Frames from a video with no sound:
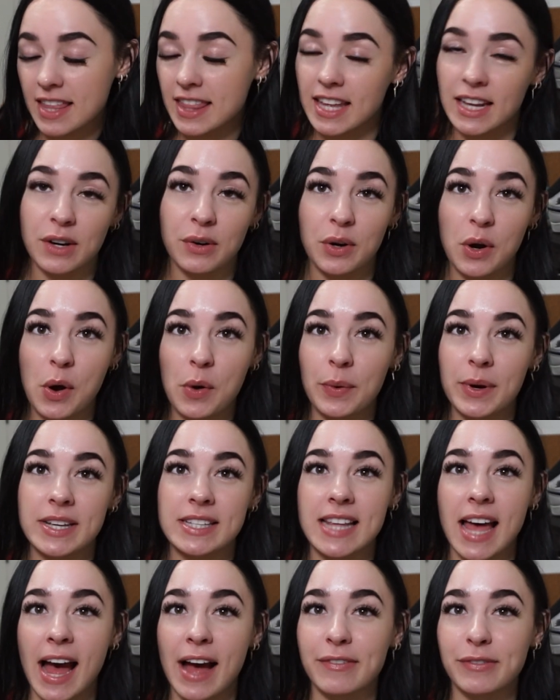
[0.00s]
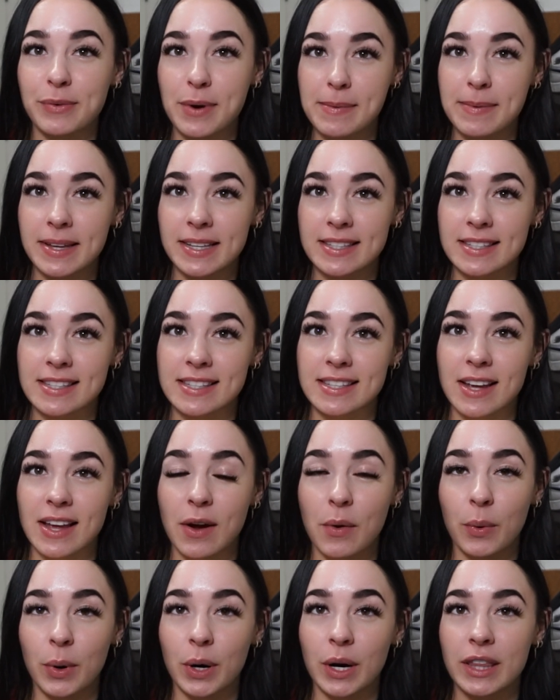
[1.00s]
they don't always have women's
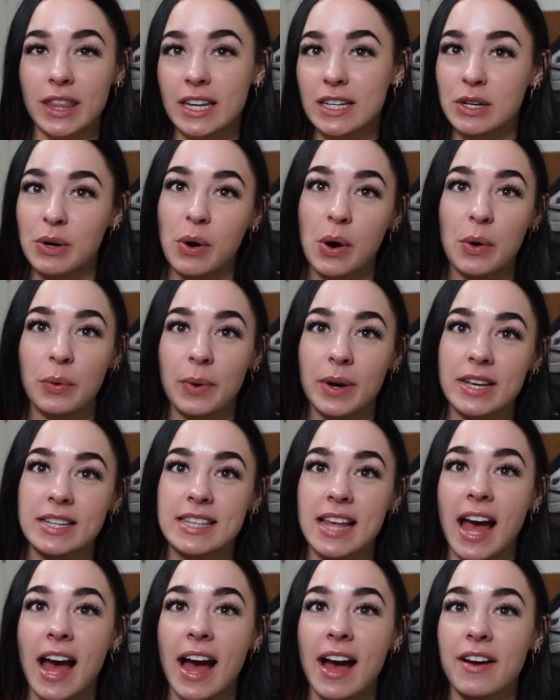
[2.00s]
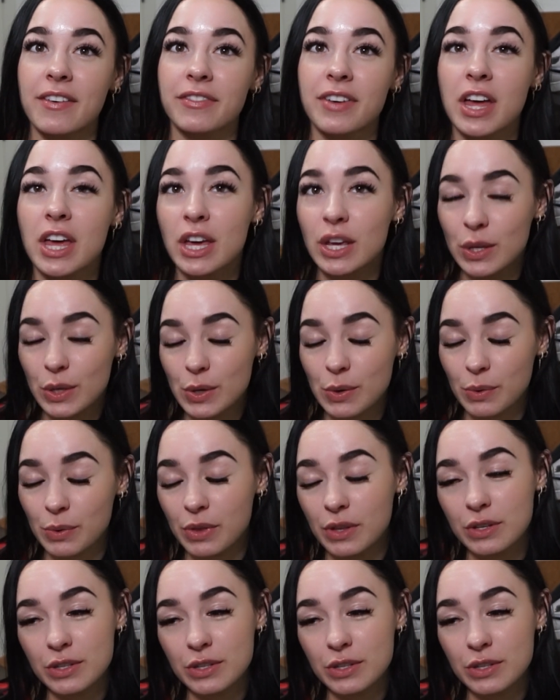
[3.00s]
or they don't always have youth.